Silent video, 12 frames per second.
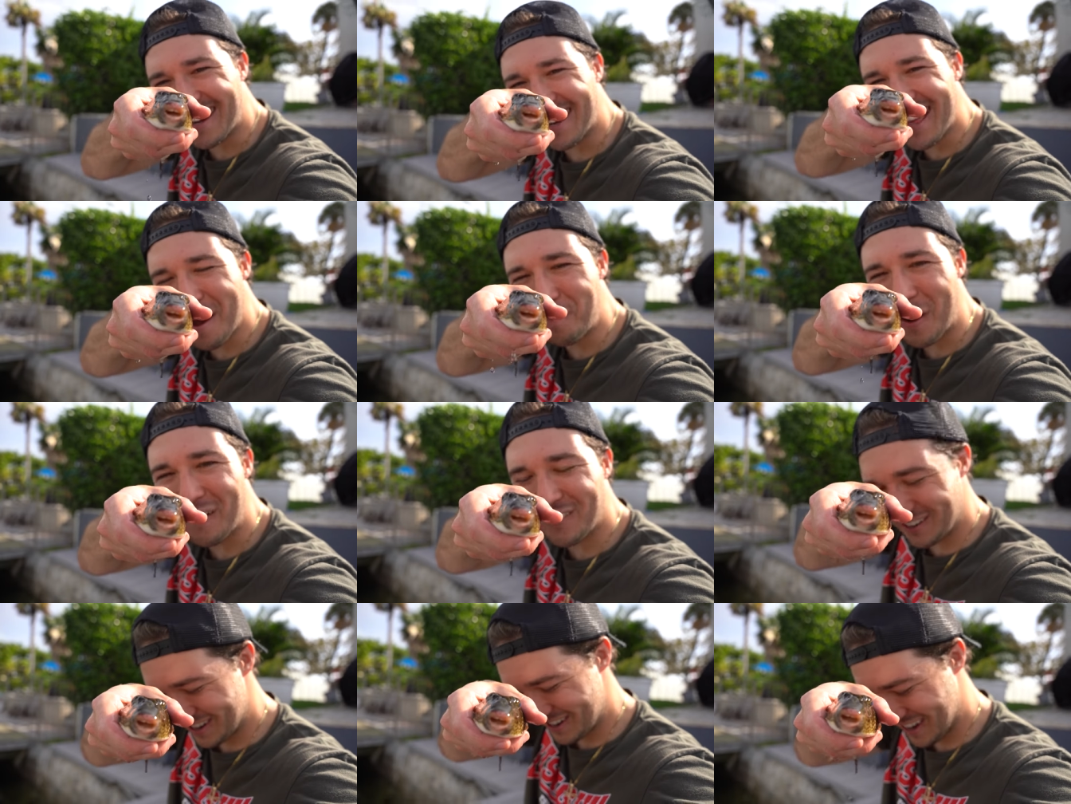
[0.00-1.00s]
Look at that
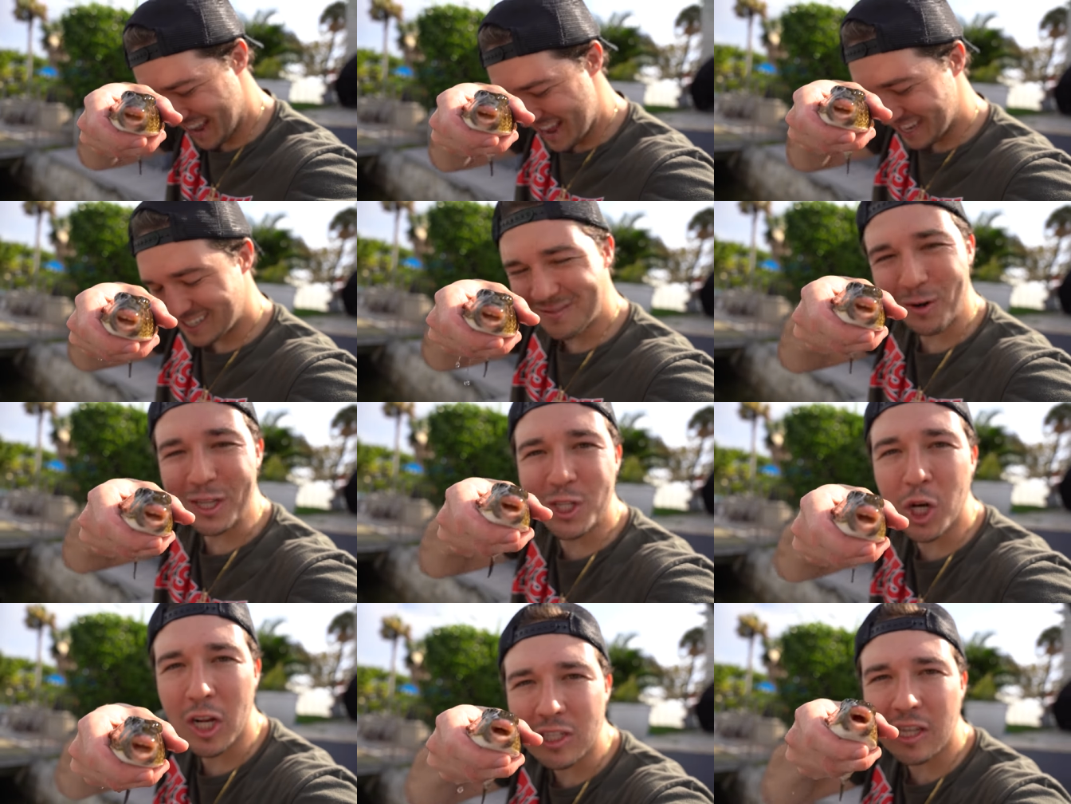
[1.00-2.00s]
puffer, dude. With
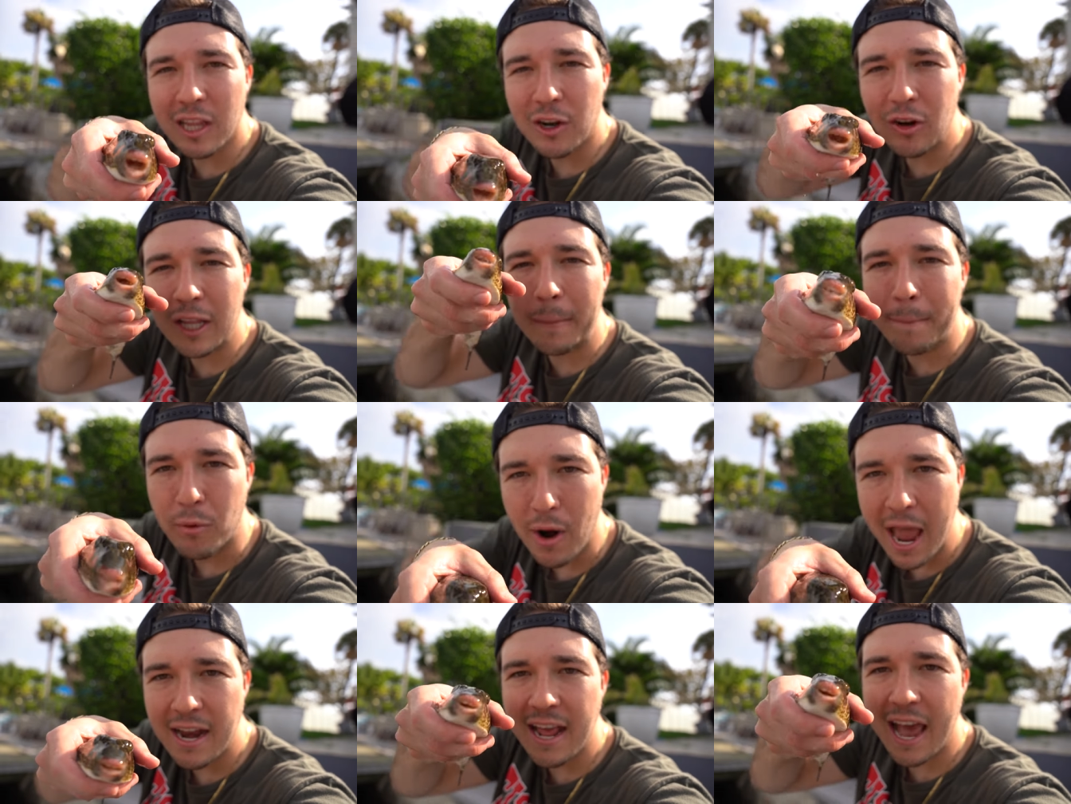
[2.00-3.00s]
just literally
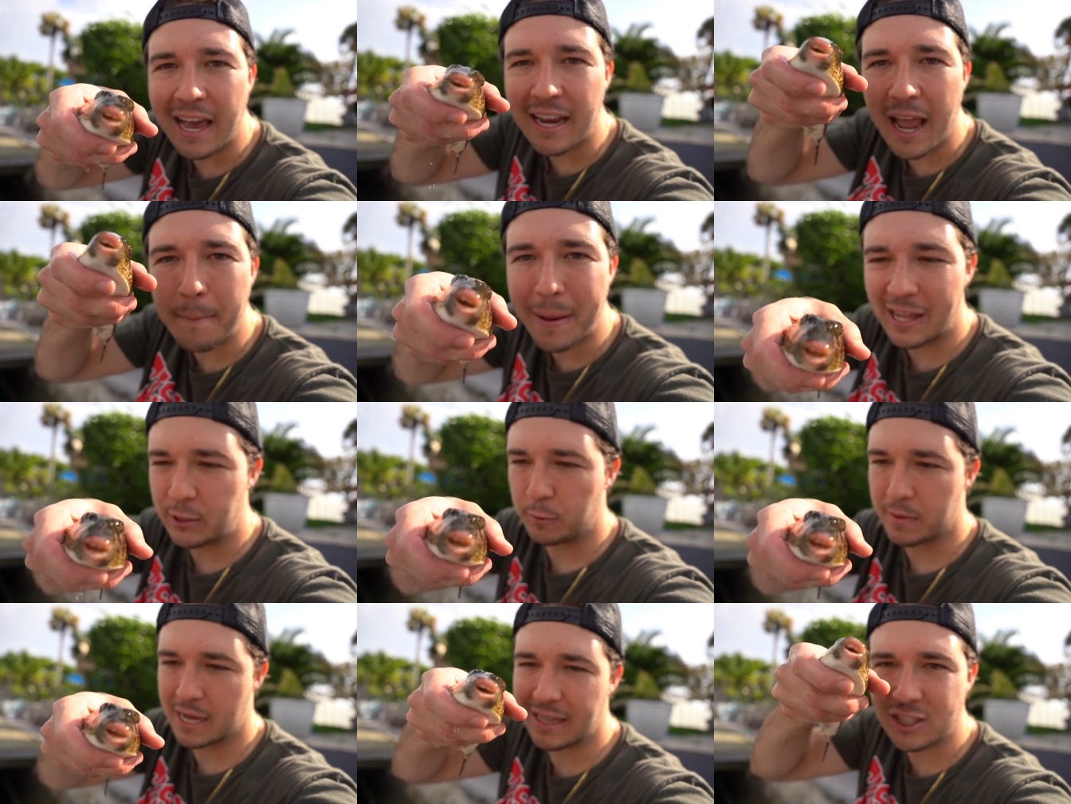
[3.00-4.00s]
bread and a belly
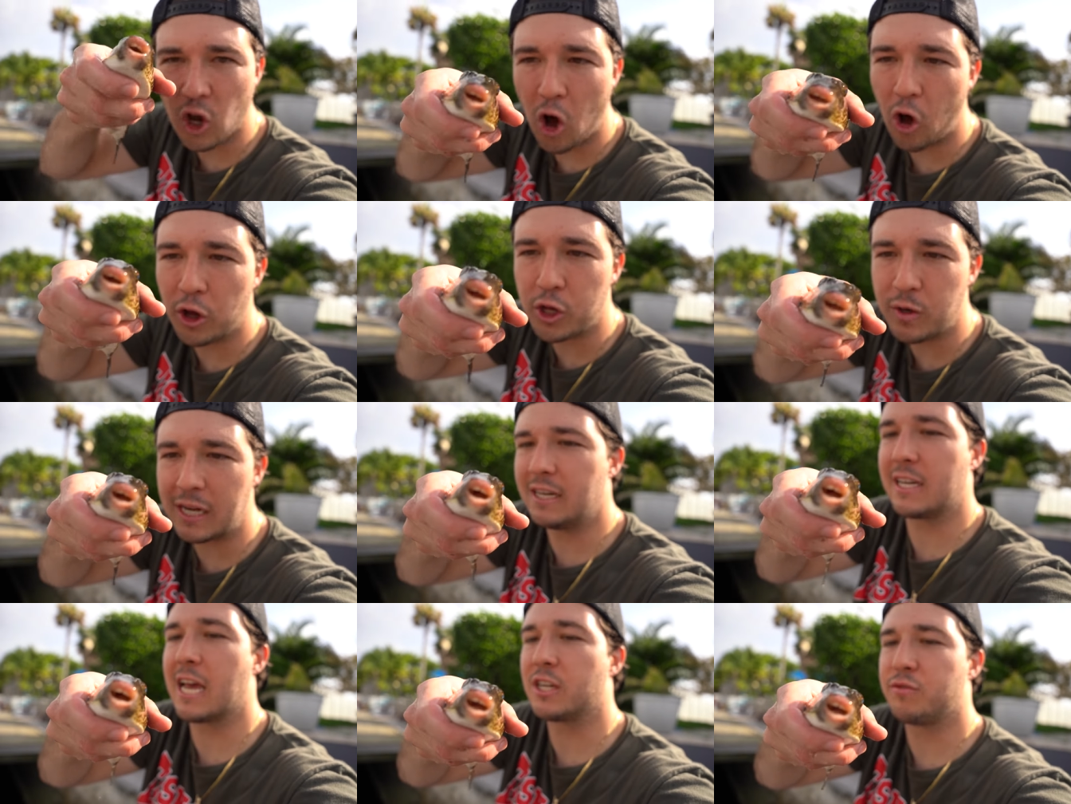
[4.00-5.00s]
hoop net. That's all you need
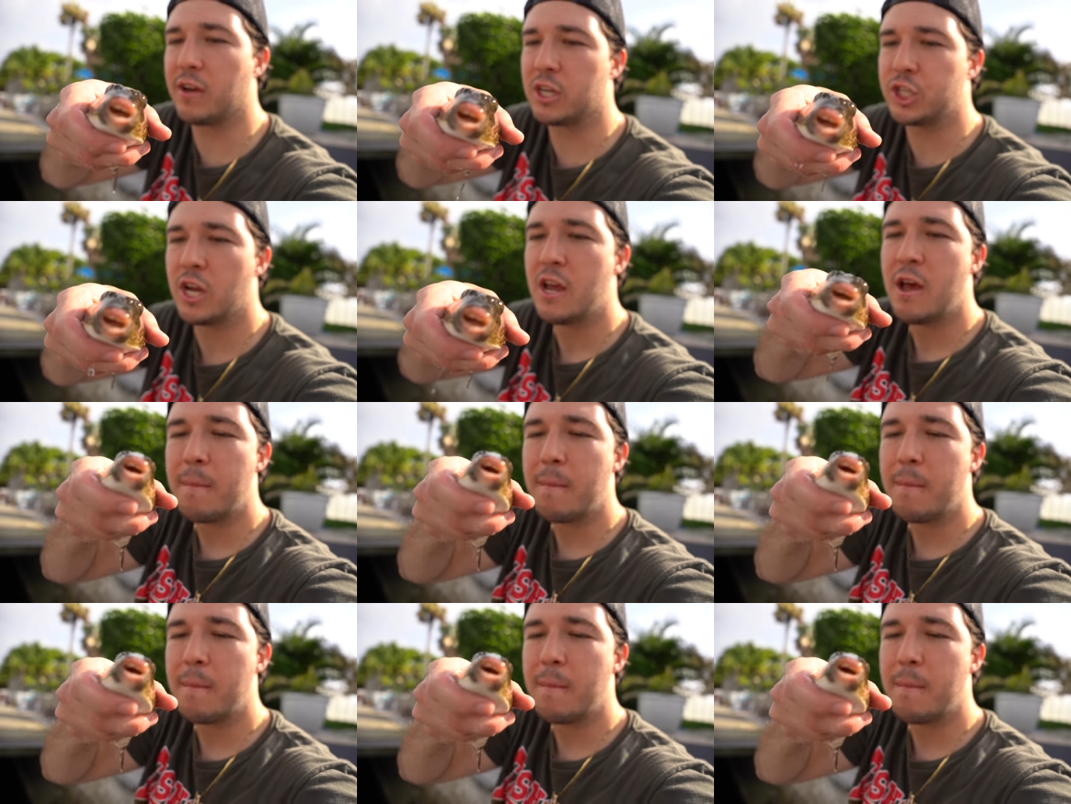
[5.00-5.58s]
to catch fish.